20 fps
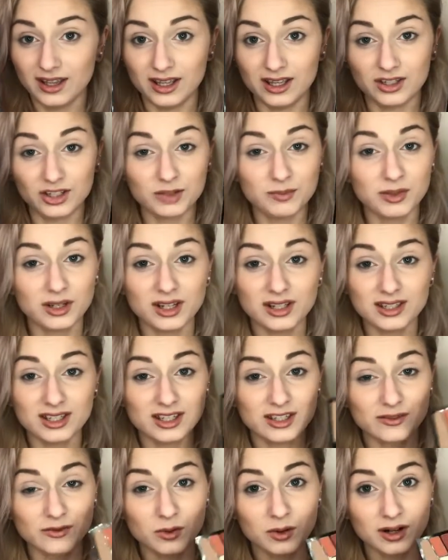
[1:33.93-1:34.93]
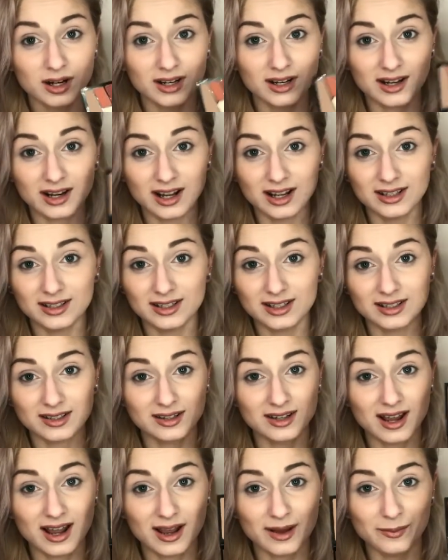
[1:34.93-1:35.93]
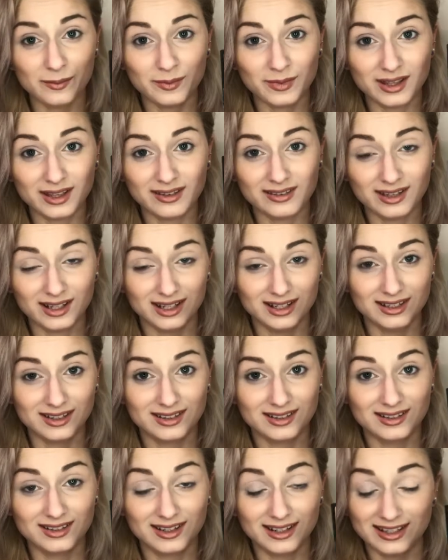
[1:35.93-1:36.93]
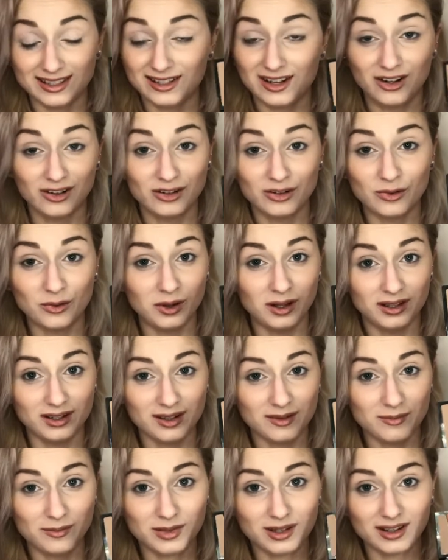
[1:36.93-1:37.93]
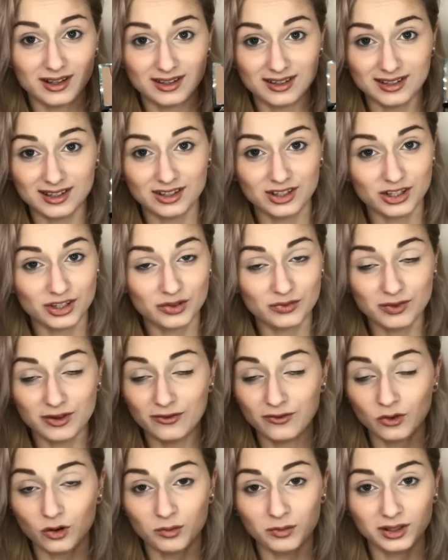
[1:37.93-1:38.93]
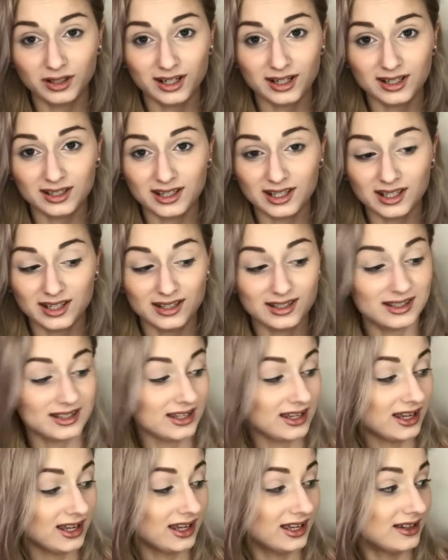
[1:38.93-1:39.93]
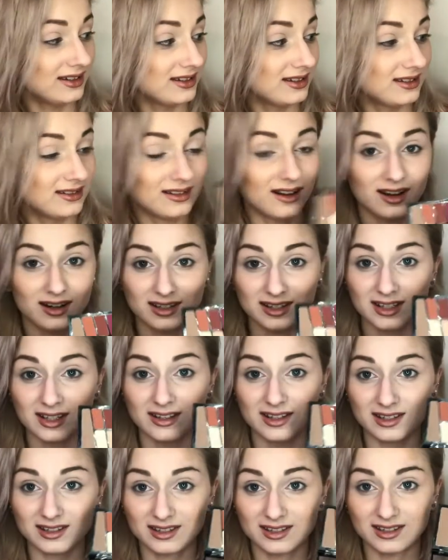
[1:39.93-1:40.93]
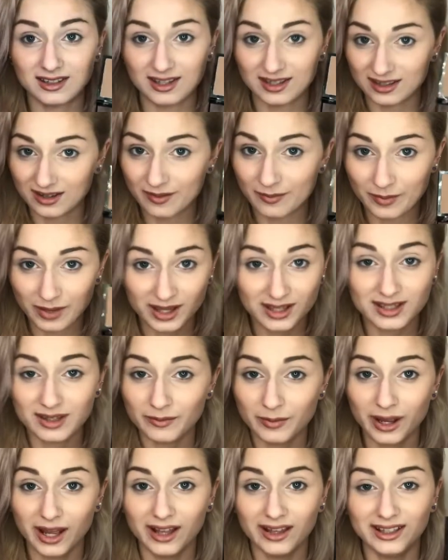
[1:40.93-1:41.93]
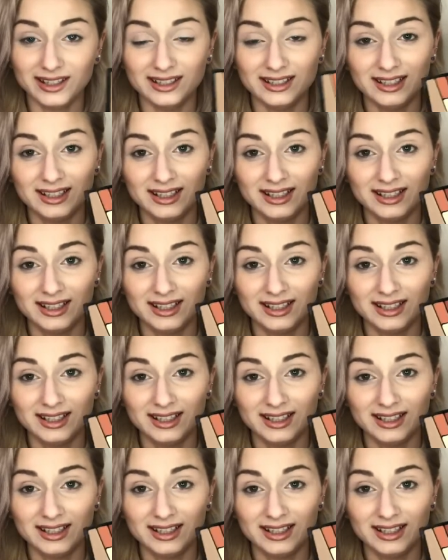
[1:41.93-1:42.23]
And just because this is $4.99 does not mean that it is not good quality, because they just reformulated these, and honestly this is an amazing palette.